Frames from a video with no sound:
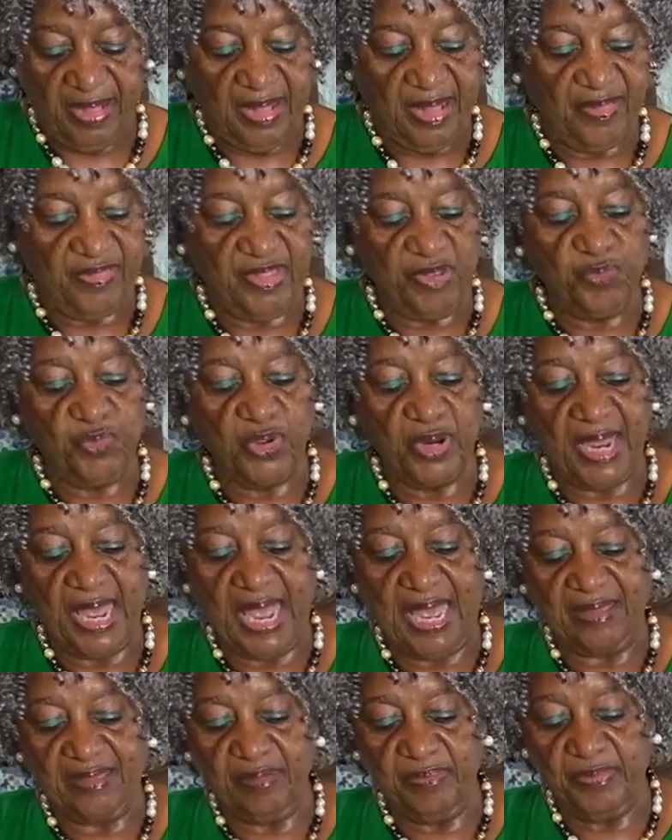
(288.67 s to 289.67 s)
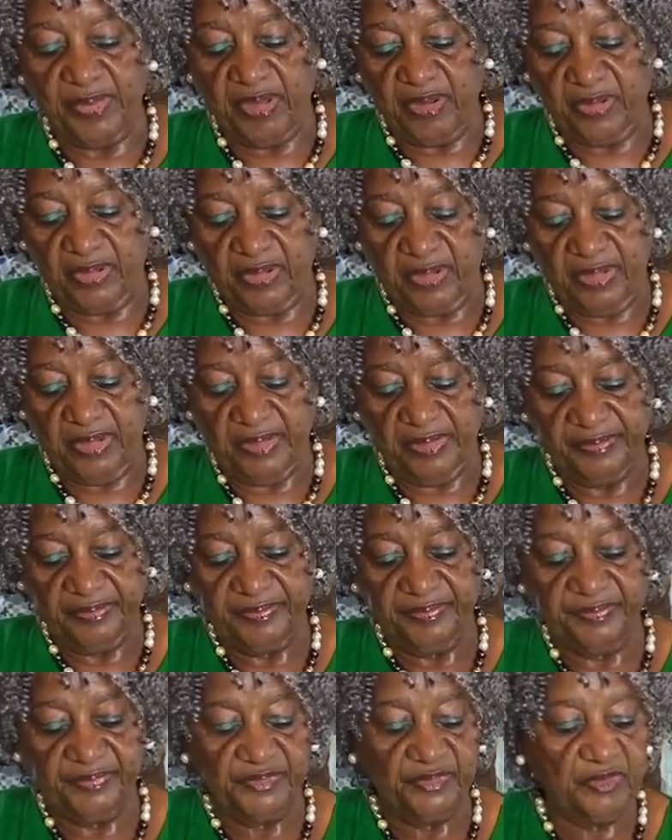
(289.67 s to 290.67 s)
and then we're gonna add the milk,
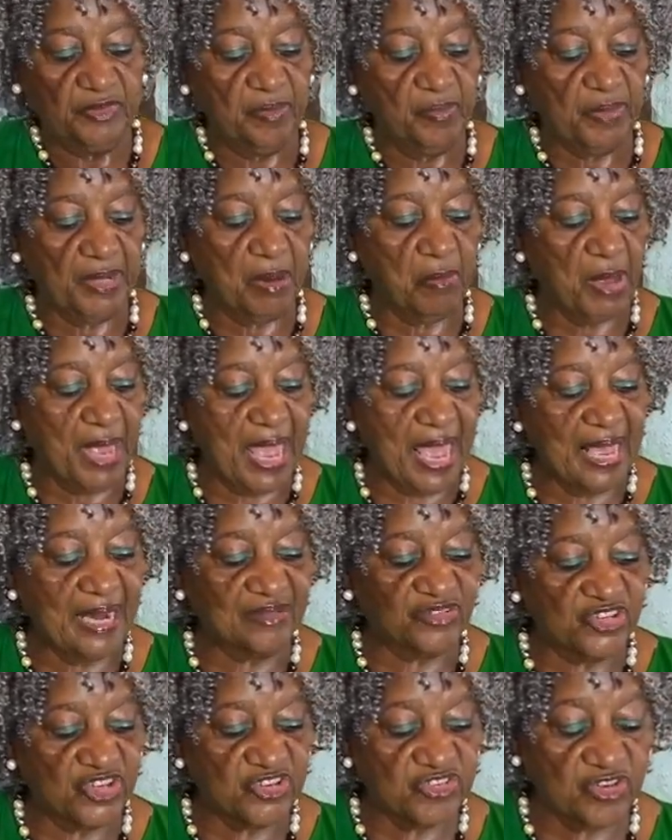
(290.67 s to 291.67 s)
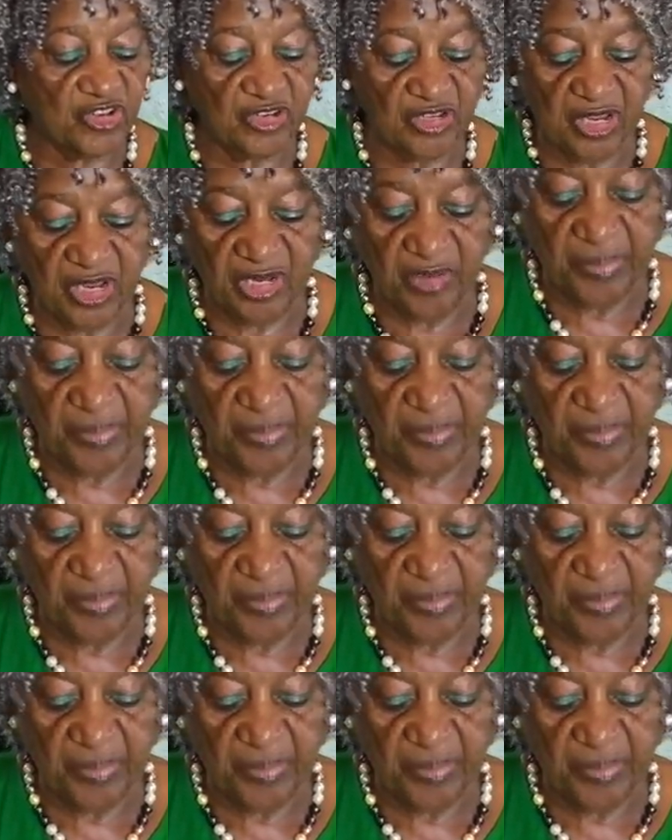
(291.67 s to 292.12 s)
but I'm gonna add just a little